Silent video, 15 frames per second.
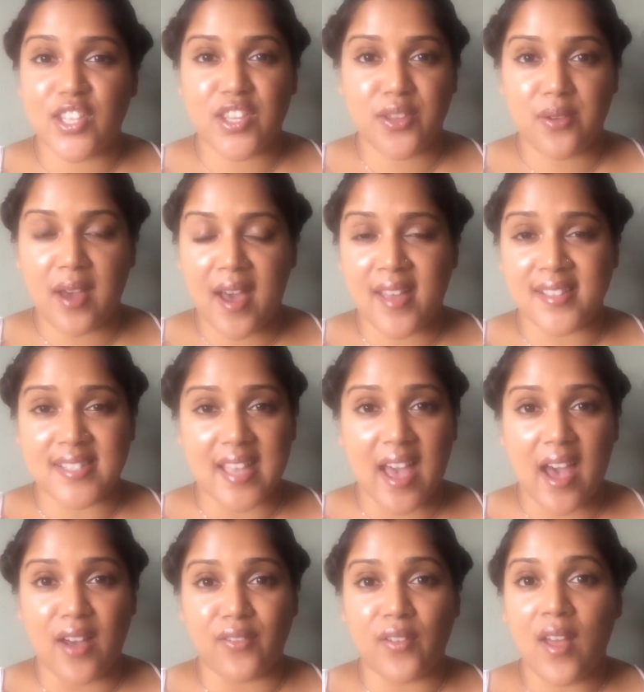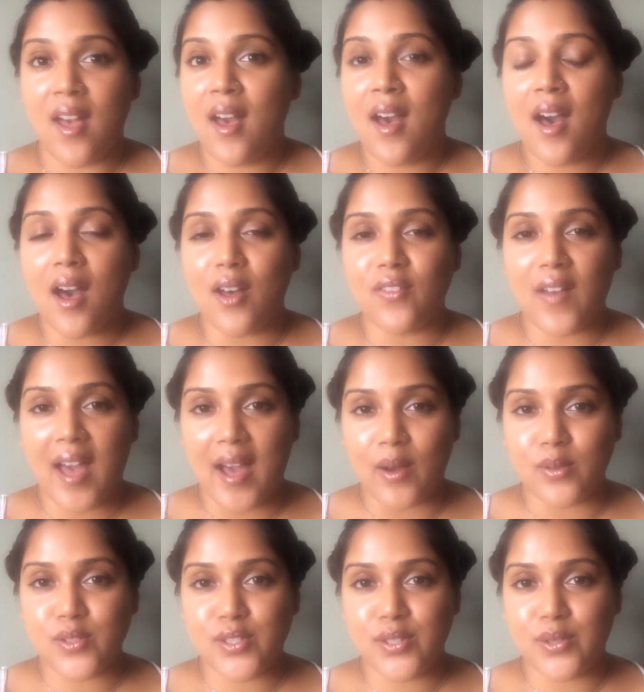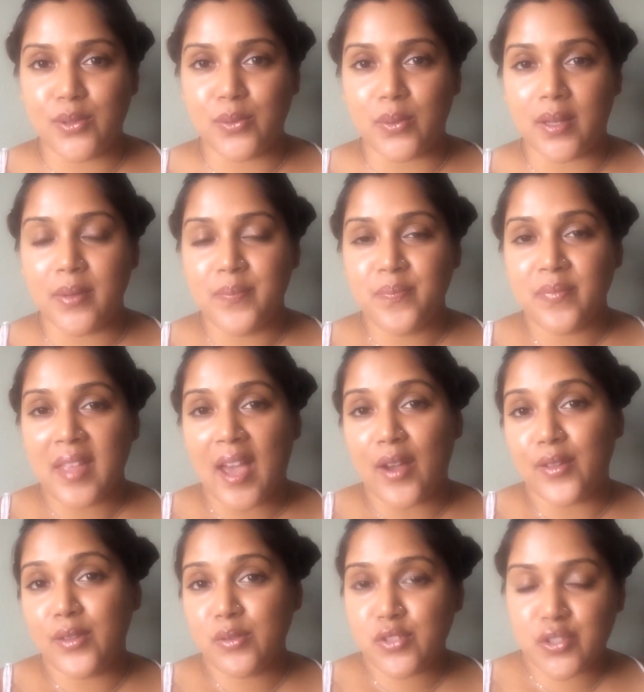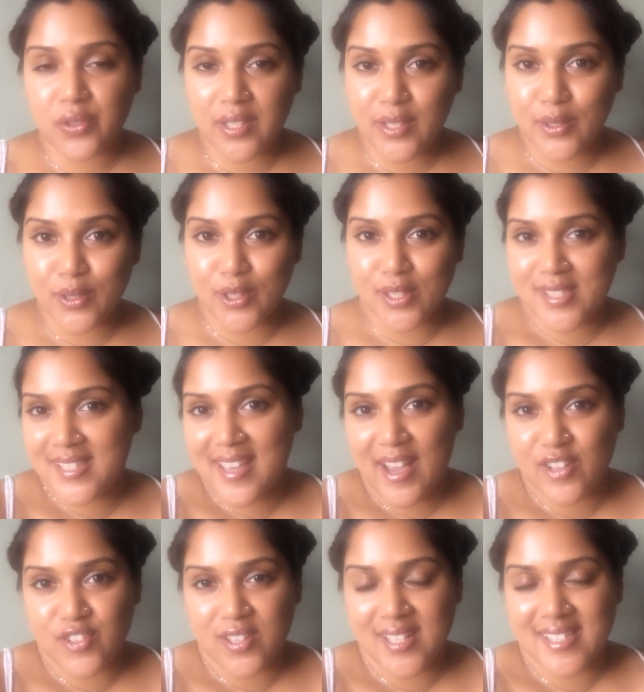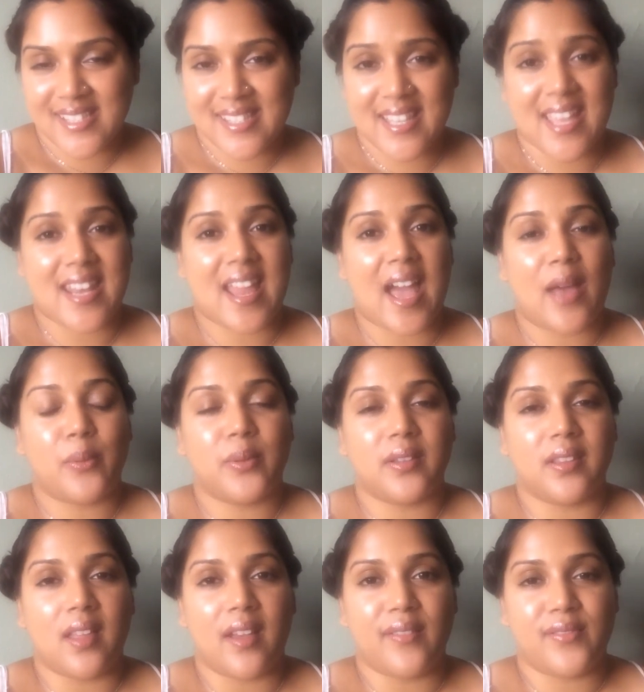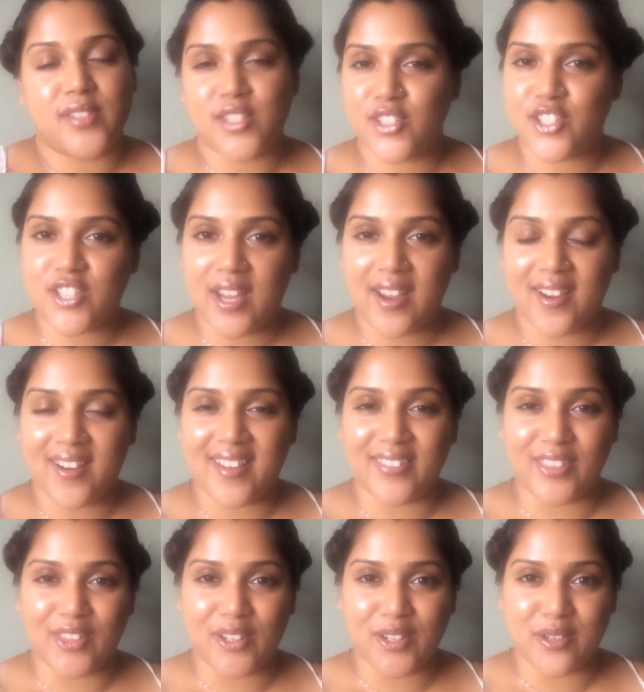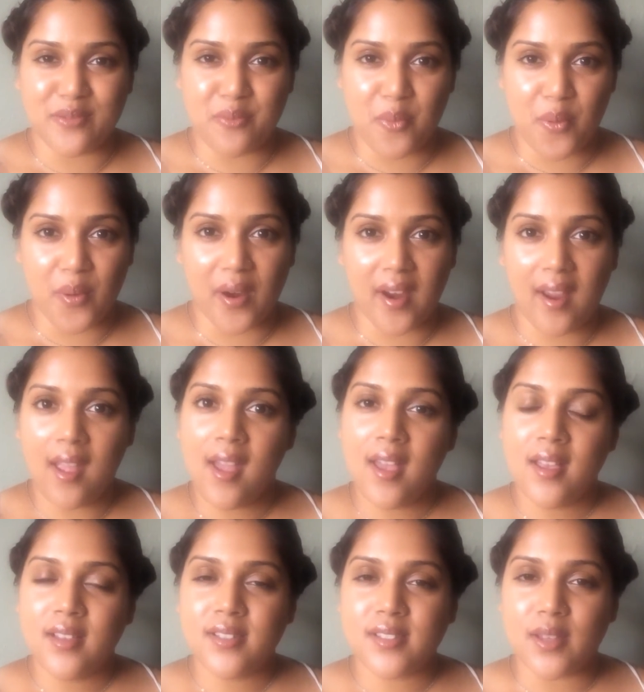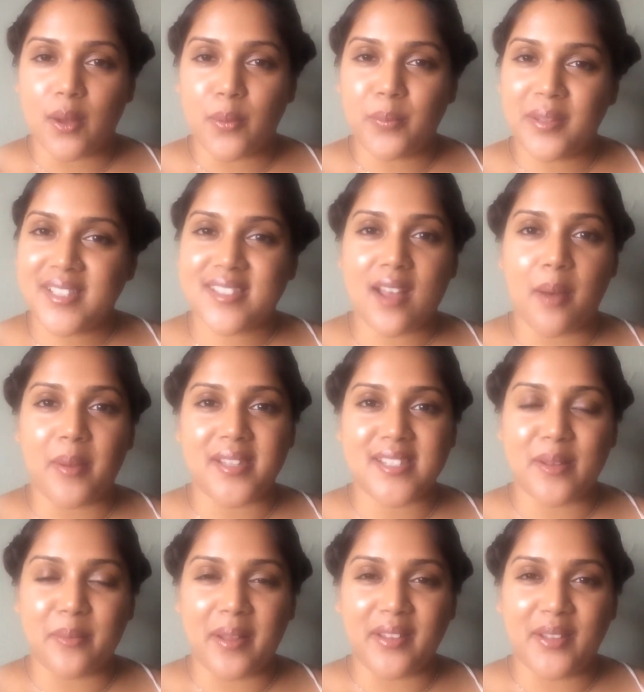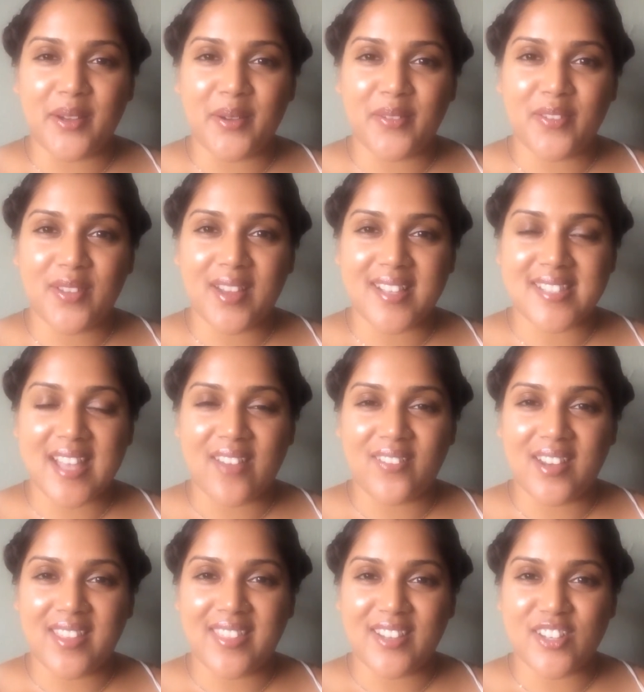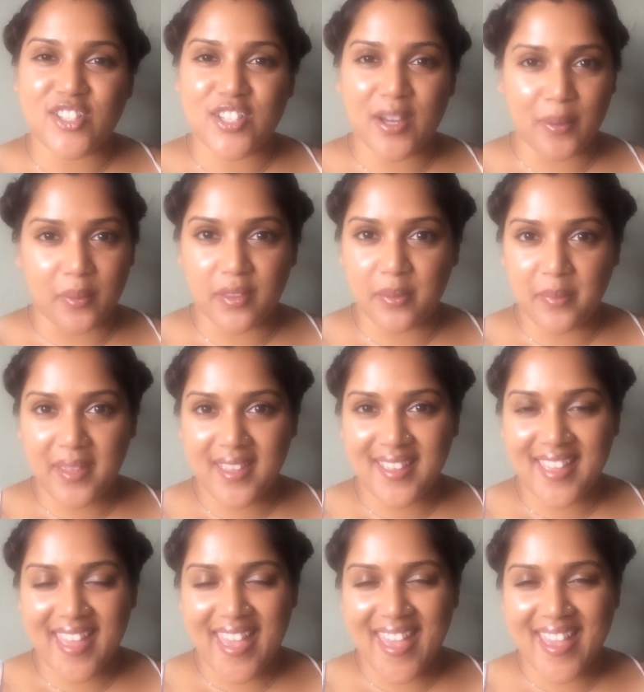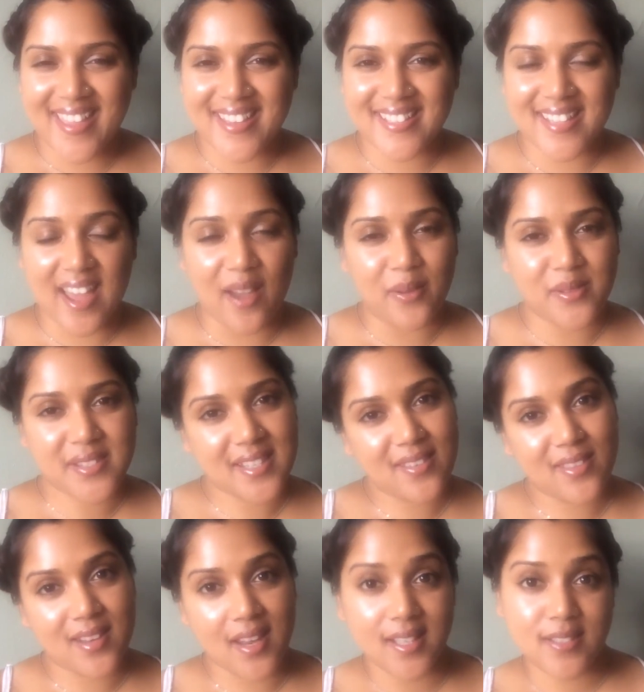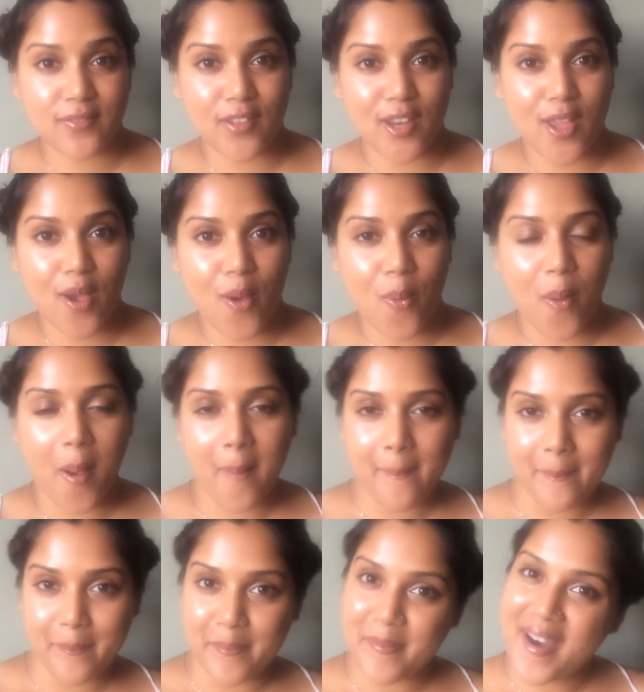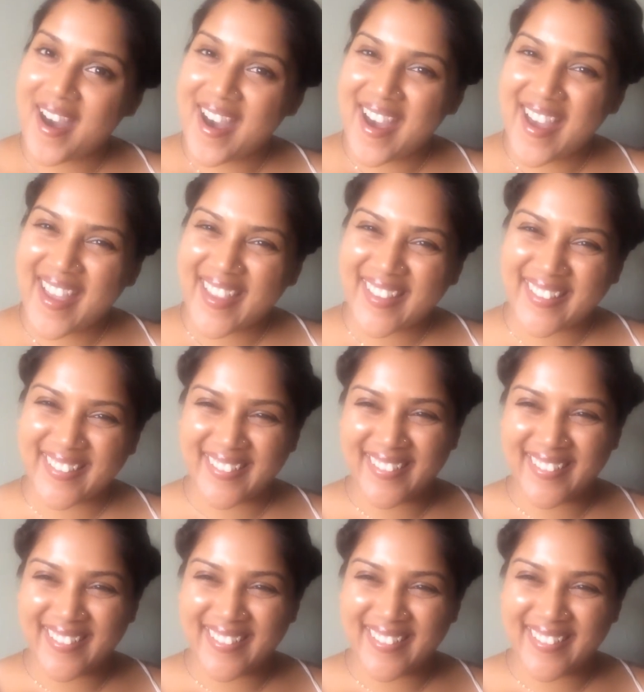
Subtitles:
that you guys have of how you treat your dehydrated skin. I would love to share and learn more. So please comment down below if you guys have anything to share with me, and I will see you in the next video. Bye!